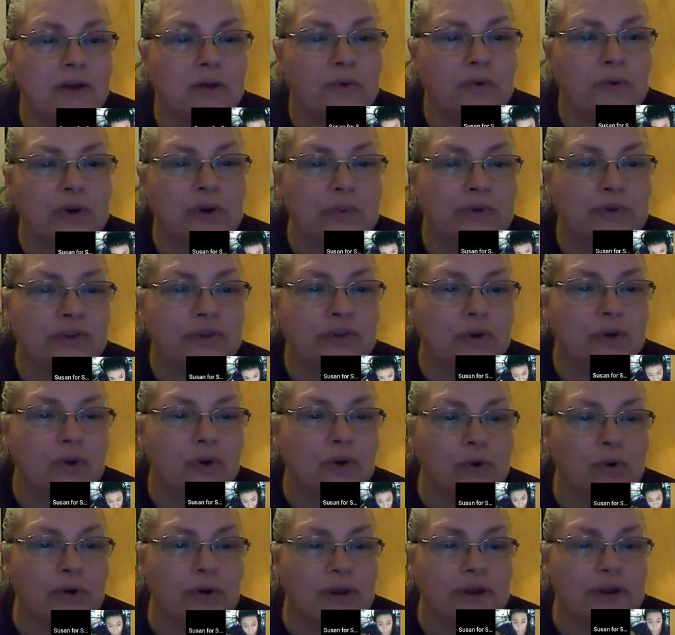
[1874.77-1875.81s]
agree with the
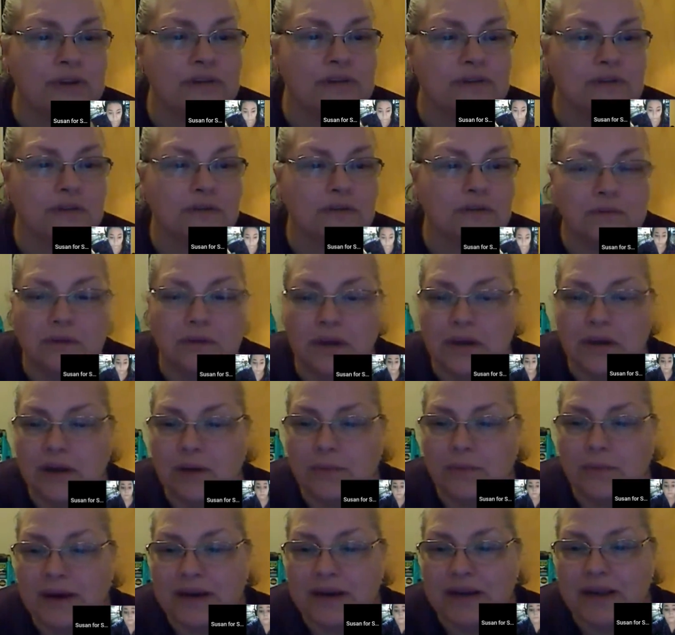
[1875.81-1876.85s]
Corys.
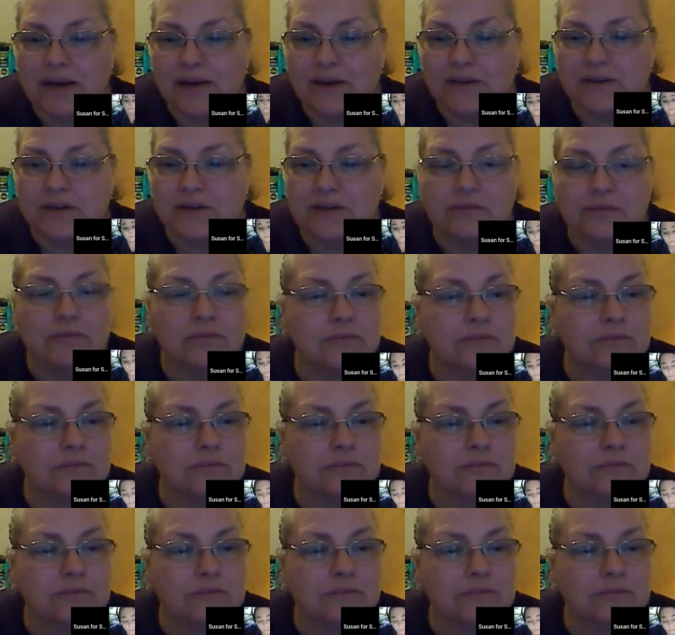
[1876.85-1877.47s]
Anybody else?